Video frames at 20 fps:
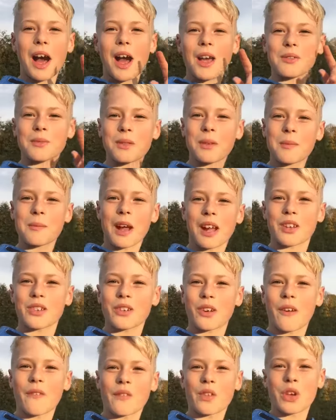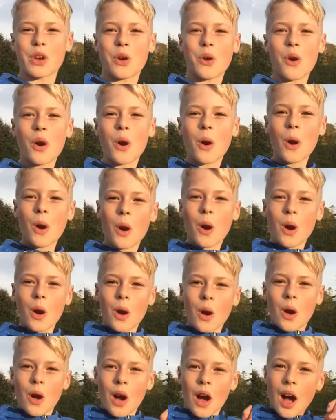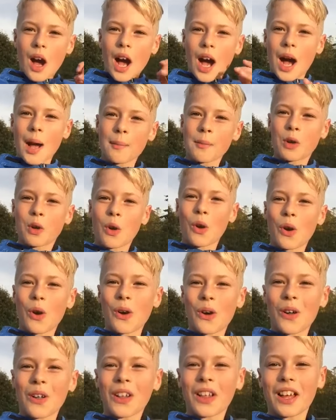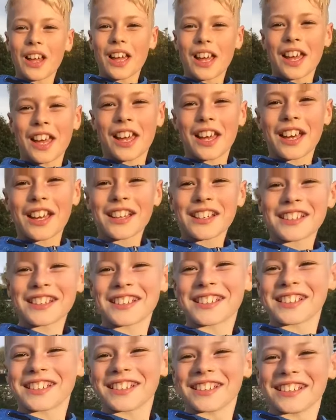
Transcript: guys, welcome back to another video. I'm Cole and